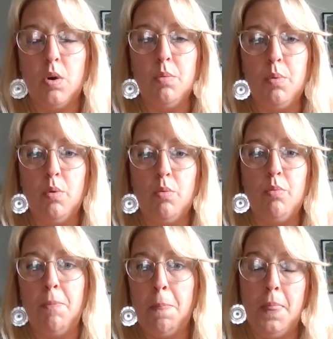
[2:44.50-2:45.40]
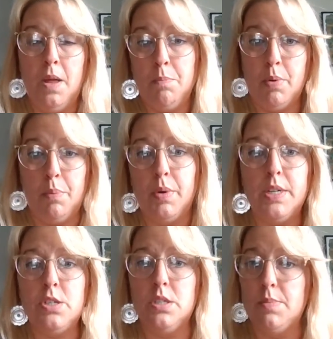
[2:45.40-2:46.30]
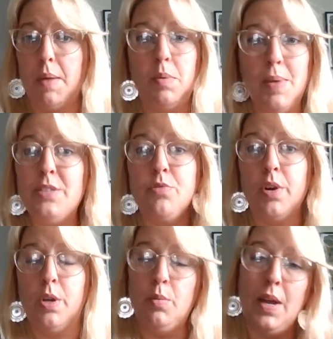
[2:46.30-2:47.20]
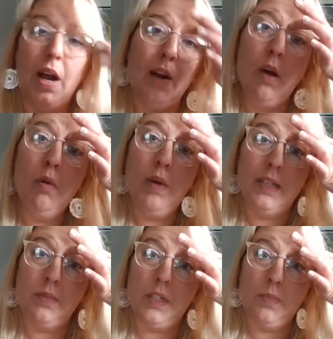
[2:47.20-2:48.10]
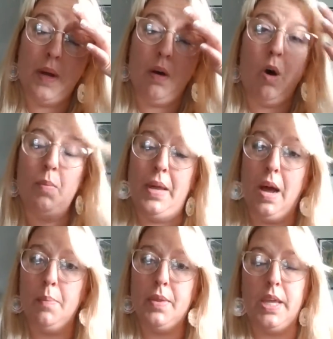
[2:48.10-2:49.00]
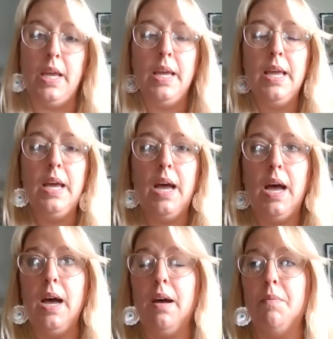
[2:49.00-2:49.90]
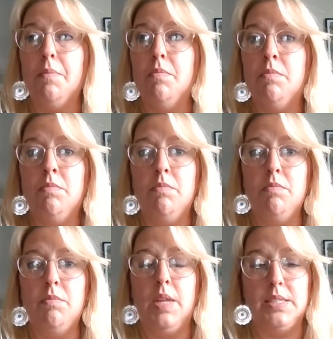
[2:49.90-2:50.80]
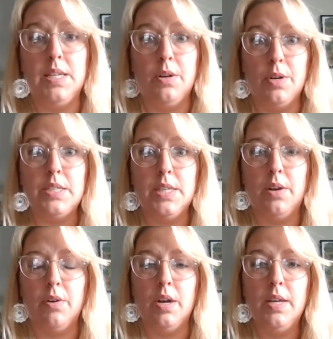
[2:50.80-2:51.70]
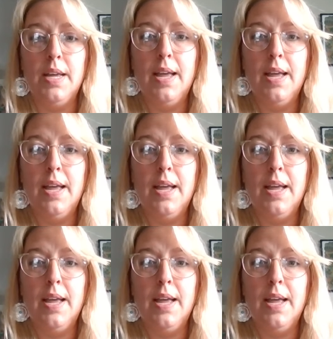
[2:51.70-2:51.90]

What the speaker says: herbal preparations might be best for you. You may not know as much about homeopathy, et cetera, et cetera.